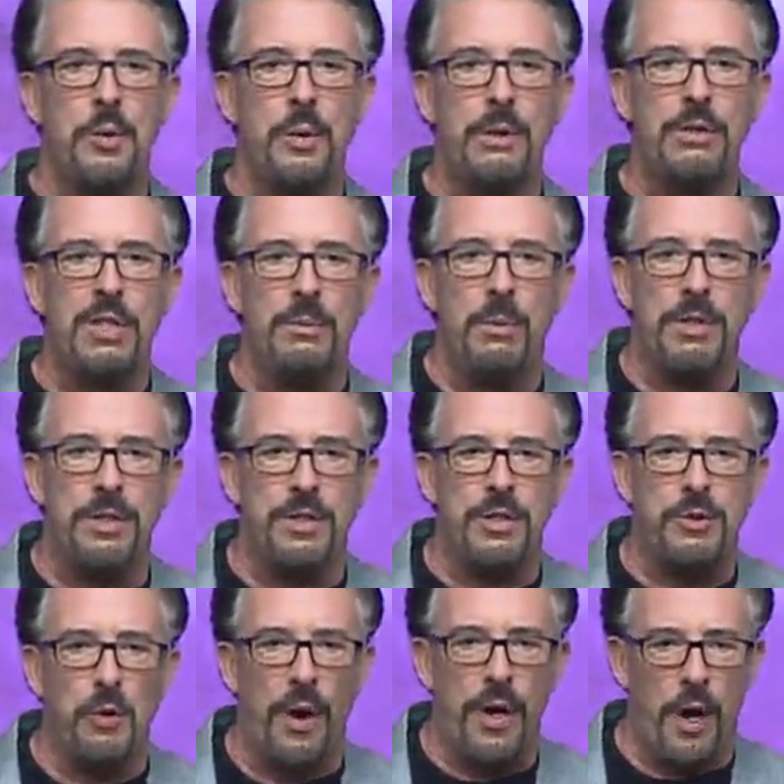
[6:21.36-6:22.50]
Jerusalem was
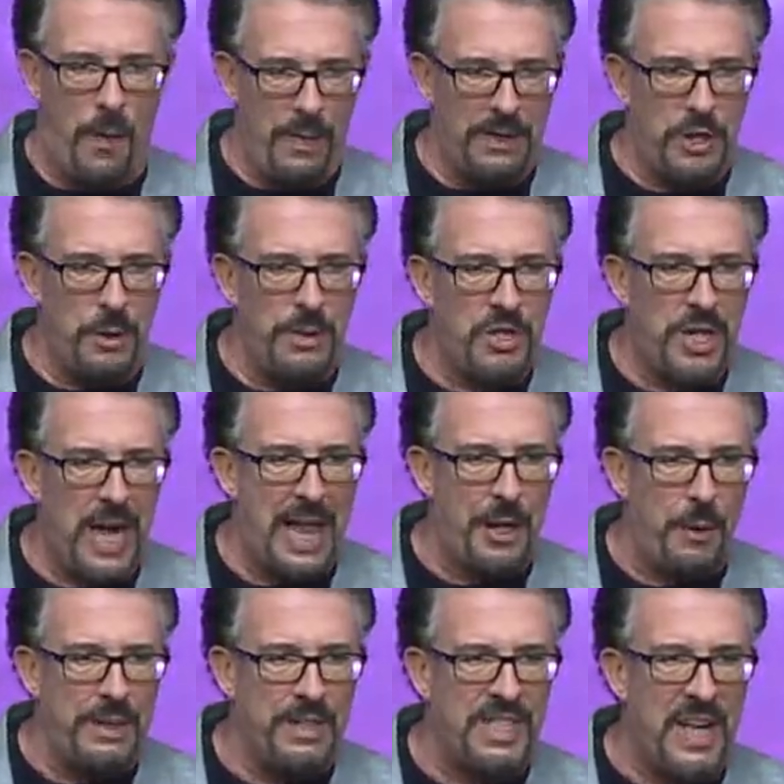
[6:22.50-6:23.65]
destroyed on the Jewish
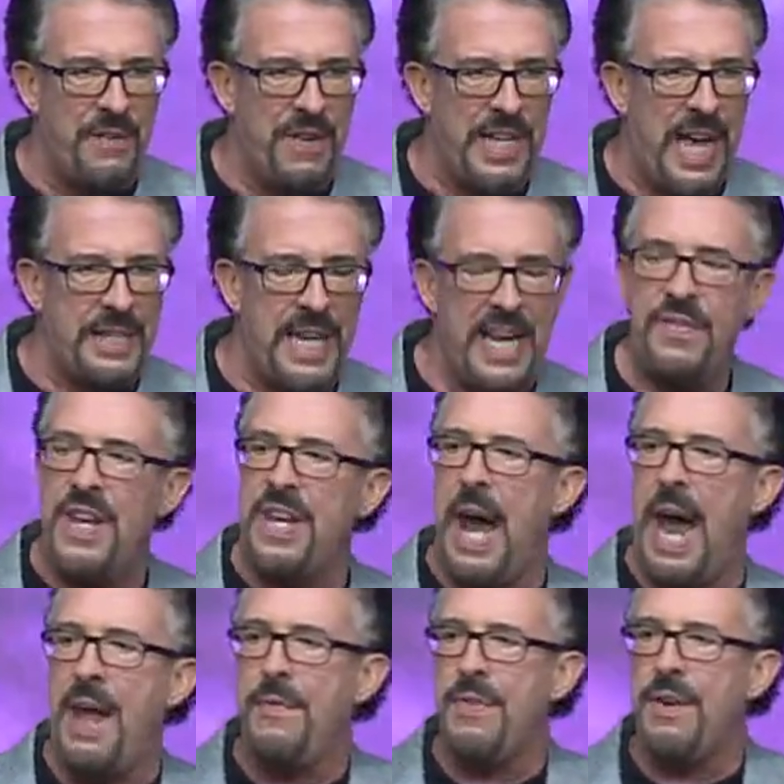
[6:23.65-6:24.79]
calendar in 70 AD, the
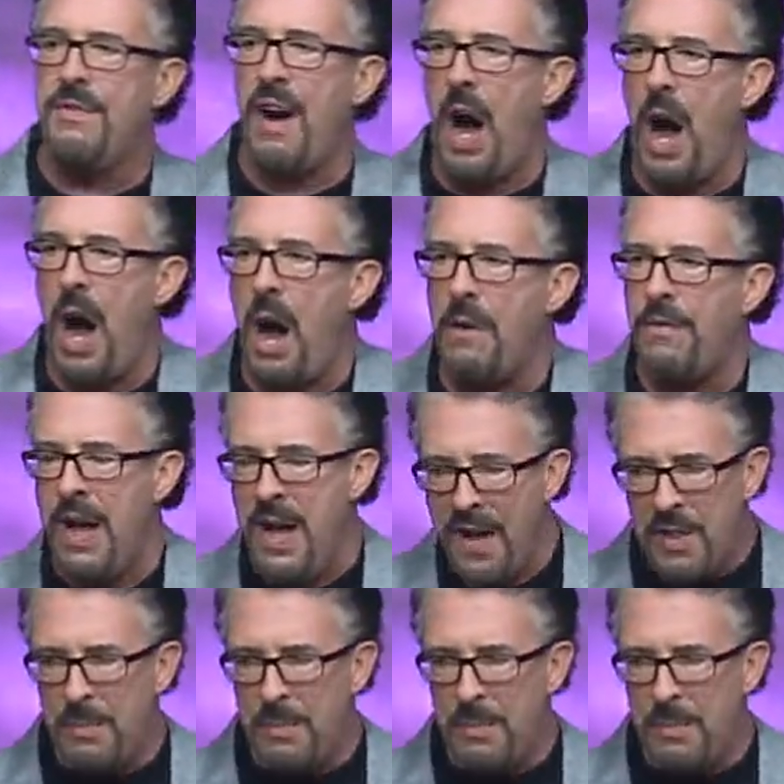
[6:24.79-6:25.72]
9th of Av,